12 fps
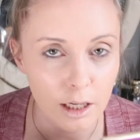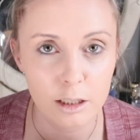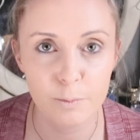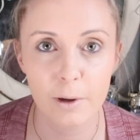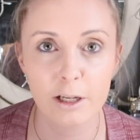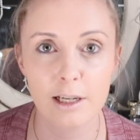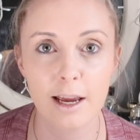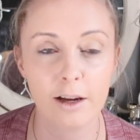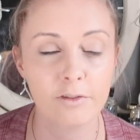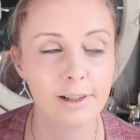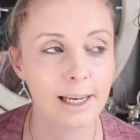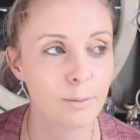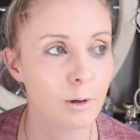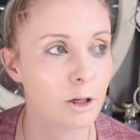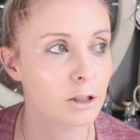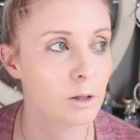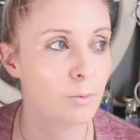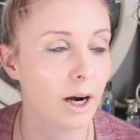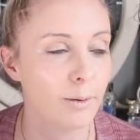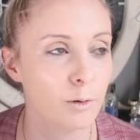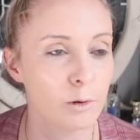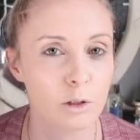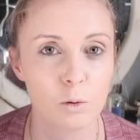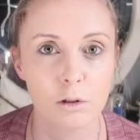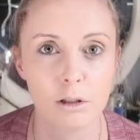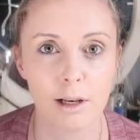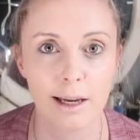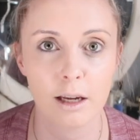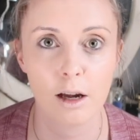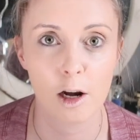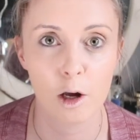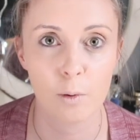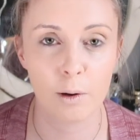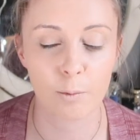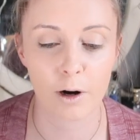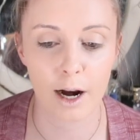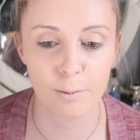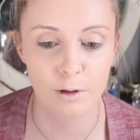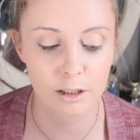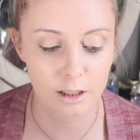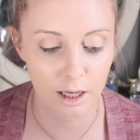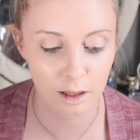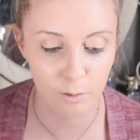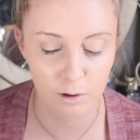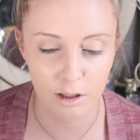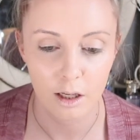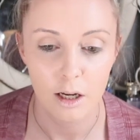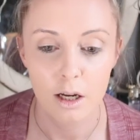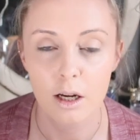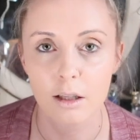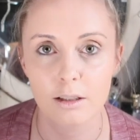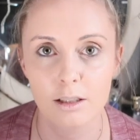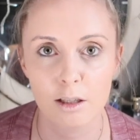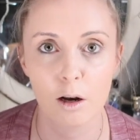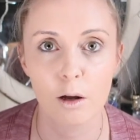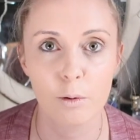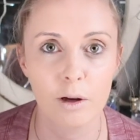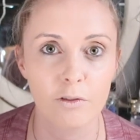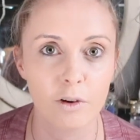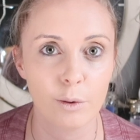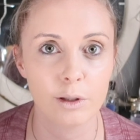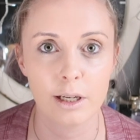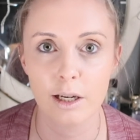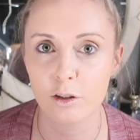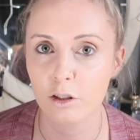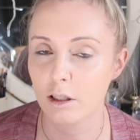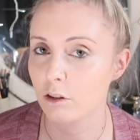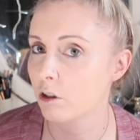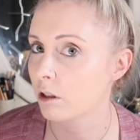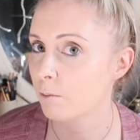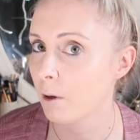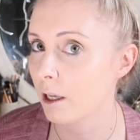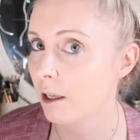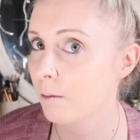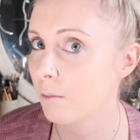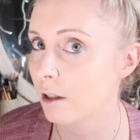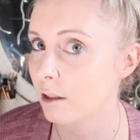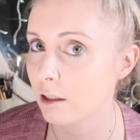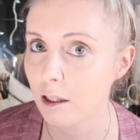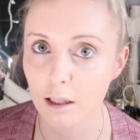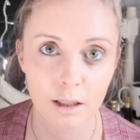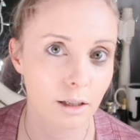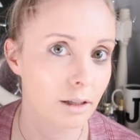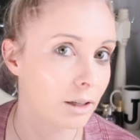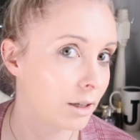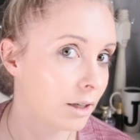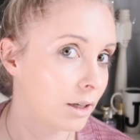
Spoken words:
Especially, I feel like because the primer was also like a glowy primer together with this glowy foundation, it's just making my skin,